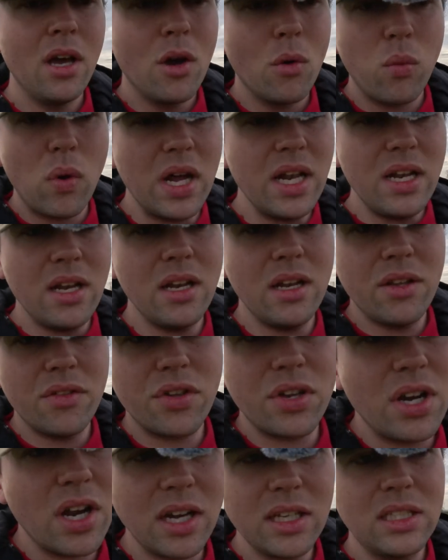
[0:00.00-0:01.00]
When the
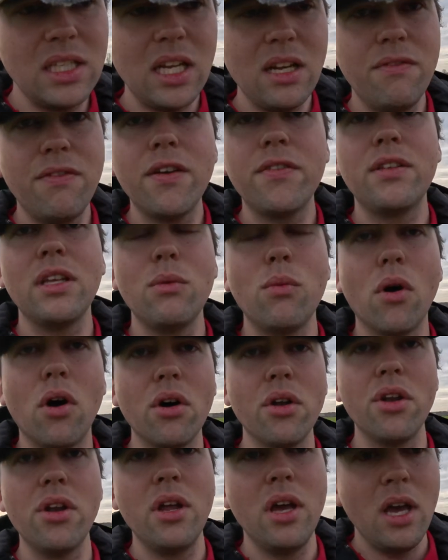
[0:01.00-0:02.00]

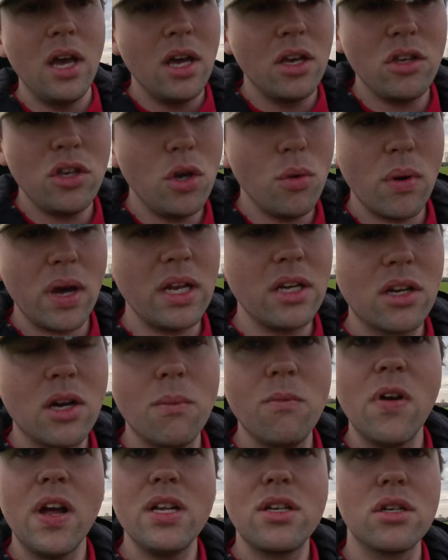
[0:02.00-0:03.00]
1951 UN
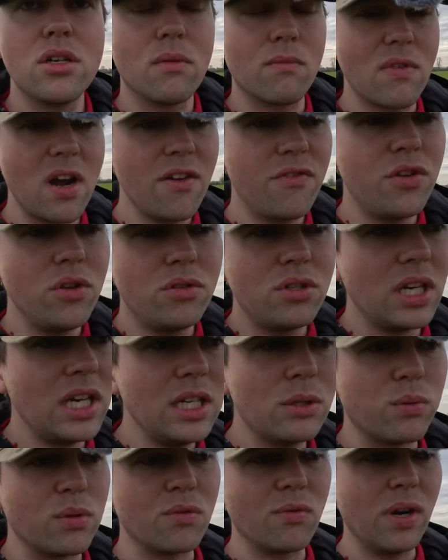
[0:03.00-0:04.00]
Convention on
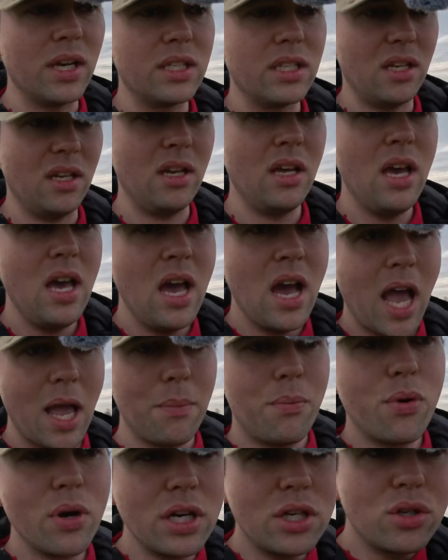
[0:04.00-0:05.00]
Refugees was written,
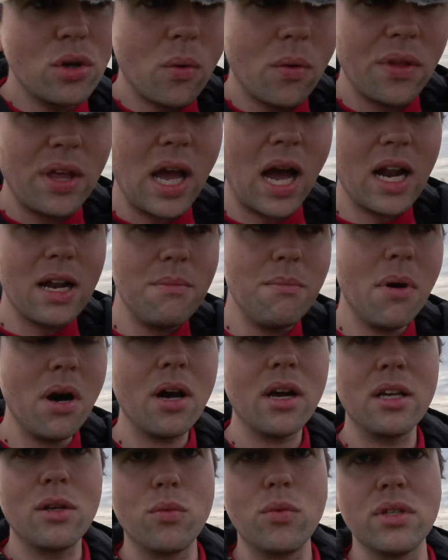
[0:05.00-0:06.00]
I'm pretty sure what they had in
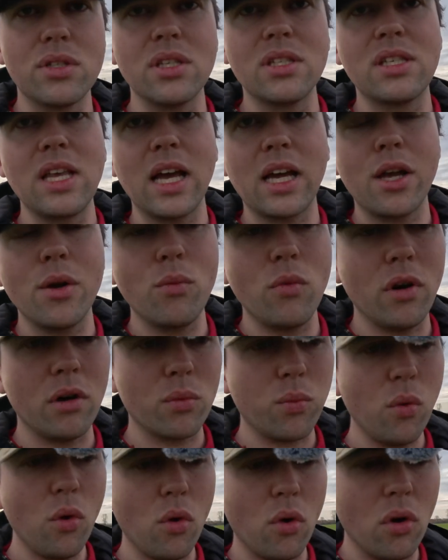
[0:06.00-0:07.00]
mind was the Second
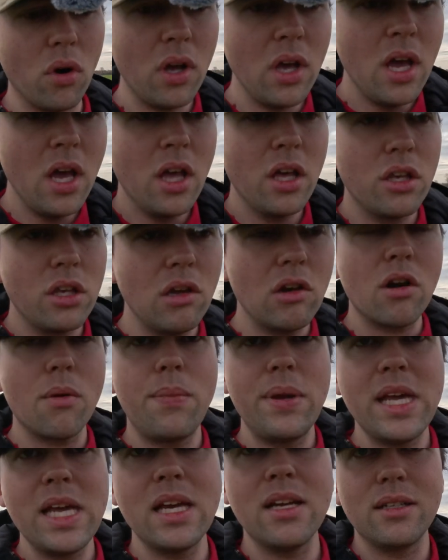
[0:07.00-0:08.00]
World War.
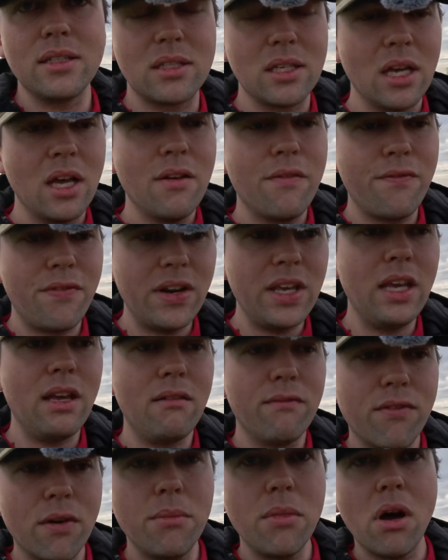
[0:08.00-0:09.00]
Europeans
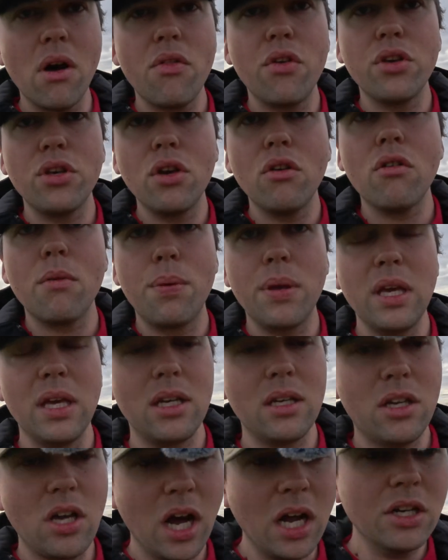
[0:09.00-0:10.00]
fleeing from other
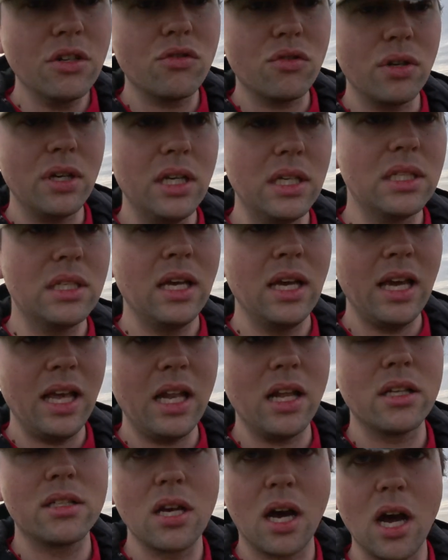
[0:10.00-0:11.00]
European countries
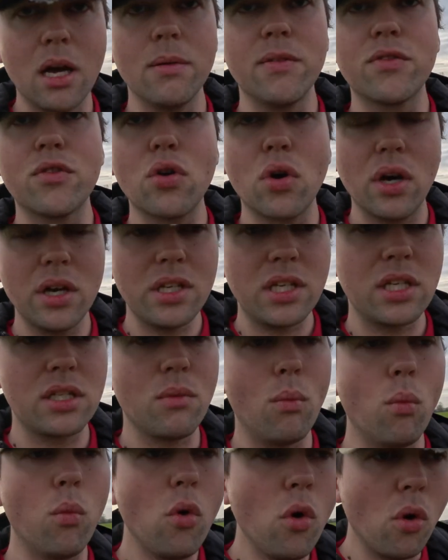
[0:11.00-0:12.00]
in a time of
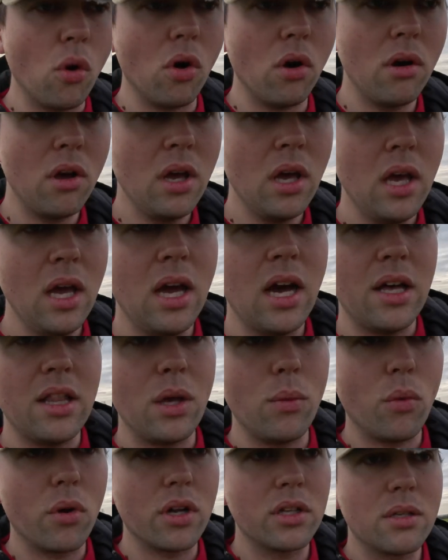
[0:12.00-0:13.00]
crisis and war. And
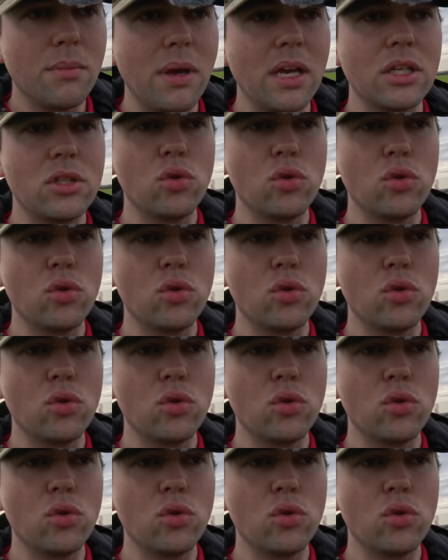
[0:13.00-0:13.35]
they wanted to make